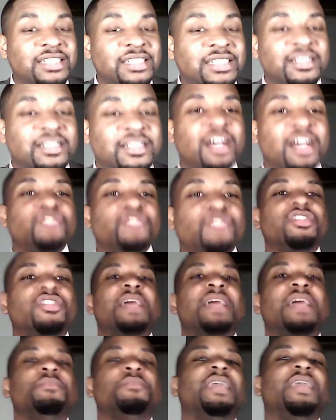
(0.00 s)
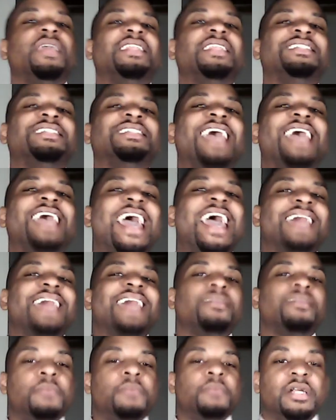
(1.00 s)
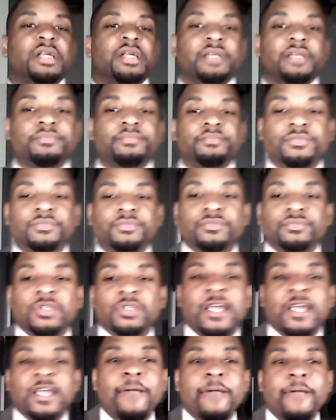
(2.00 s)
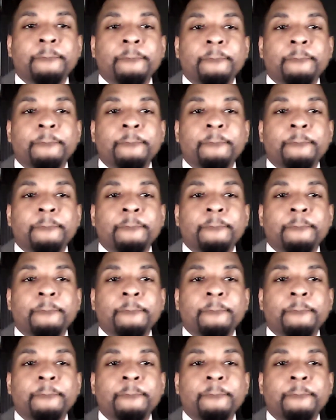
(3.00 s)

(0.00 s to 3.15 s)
100, that means it's at the money. Okay.